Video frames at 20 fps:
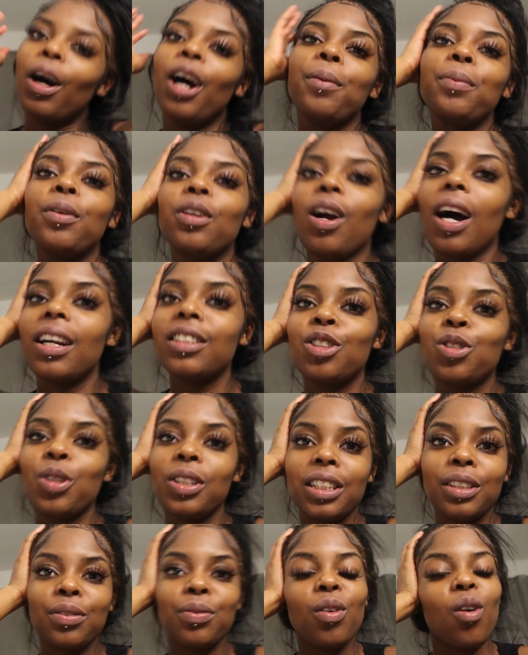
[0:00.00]
I hope you guys
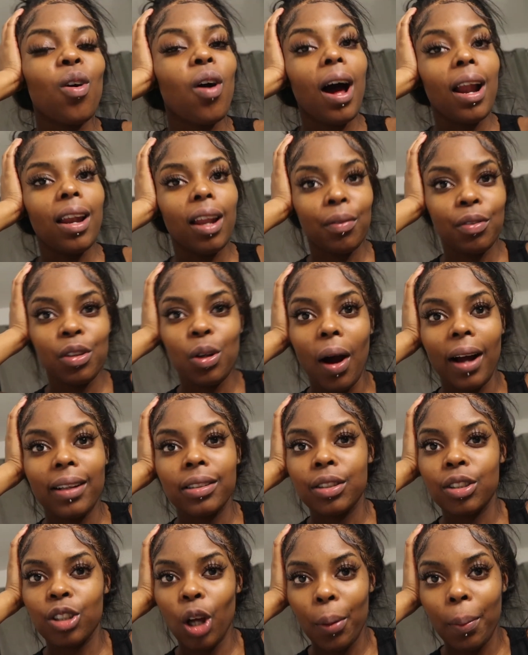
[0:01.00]
enjoyed this vlog. I love you
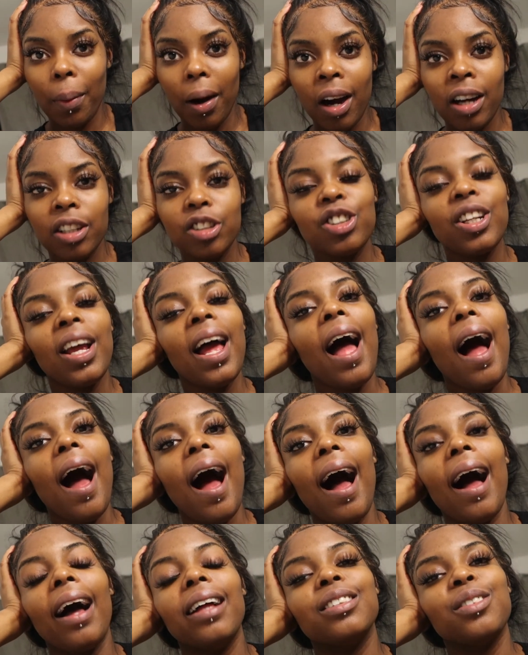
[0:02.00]
guys so much,
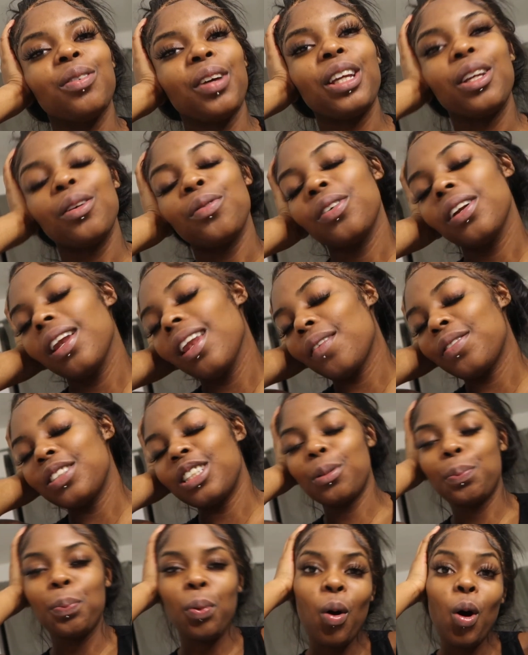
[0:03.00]
and thank you for the love and
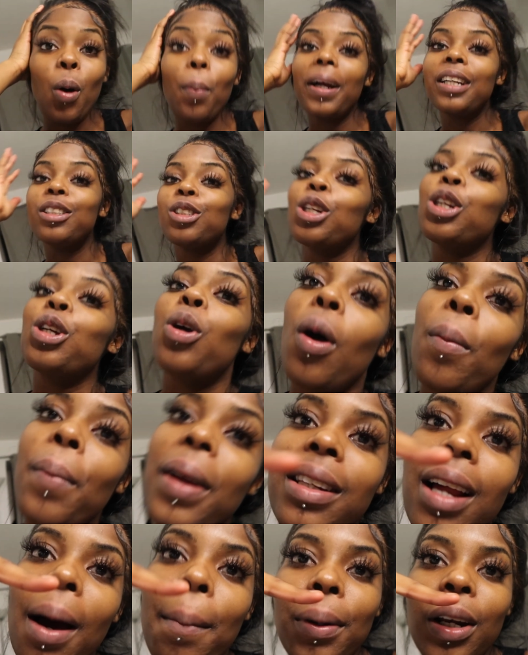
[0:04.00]
support. Make sure you
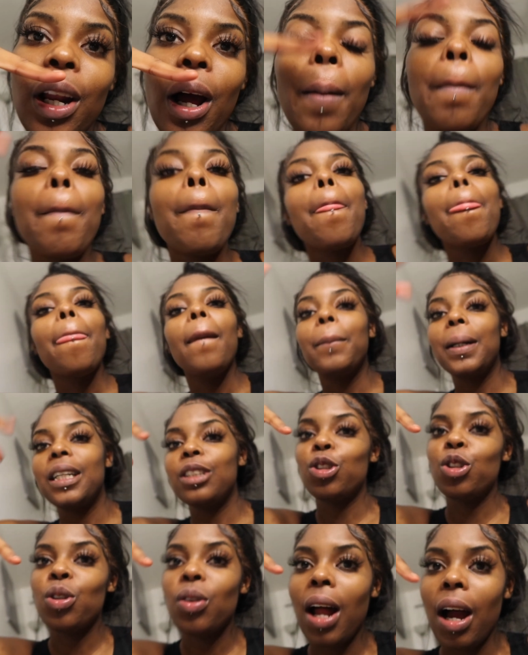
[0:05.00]
comment down below, make
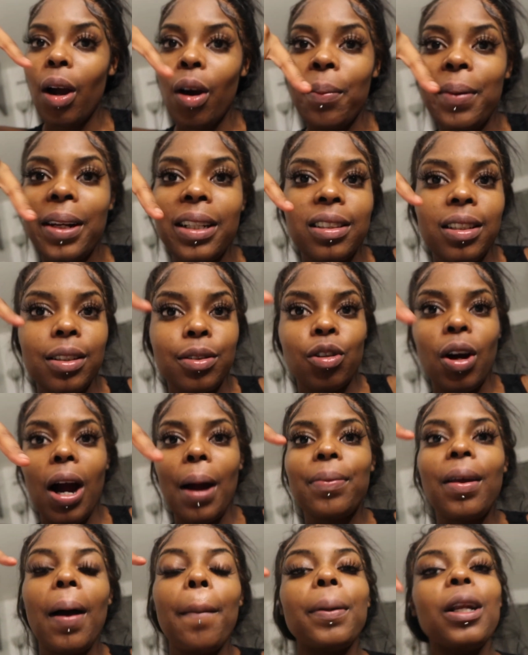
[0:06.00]
sure you like, comment and
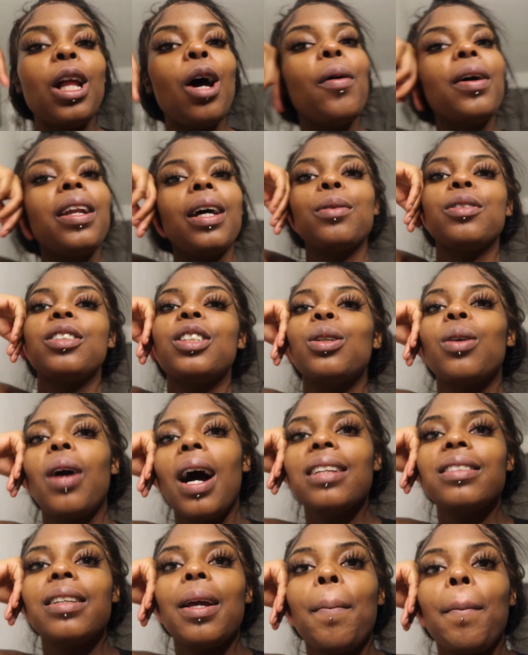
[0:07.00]
subscribe down below, and I'll see you
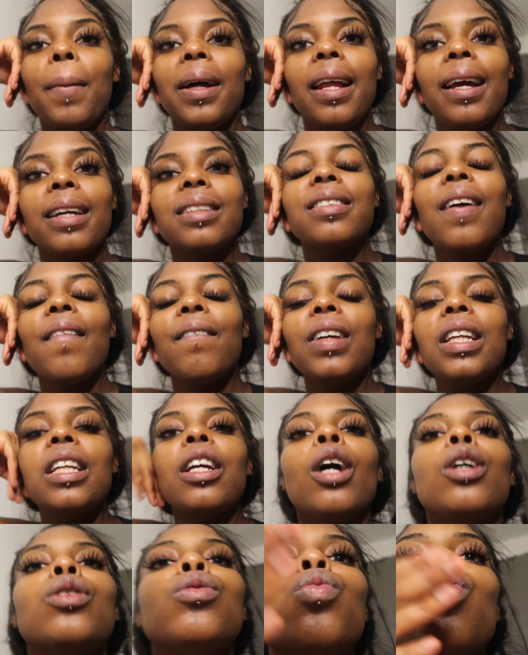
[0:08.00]
guys in my next
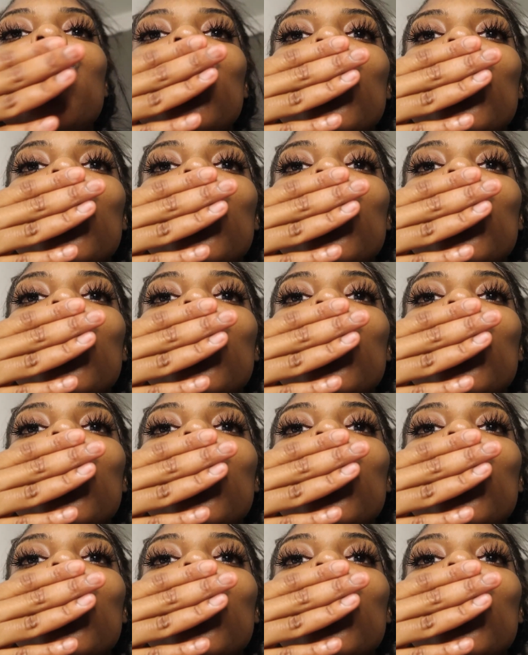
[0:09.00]
video.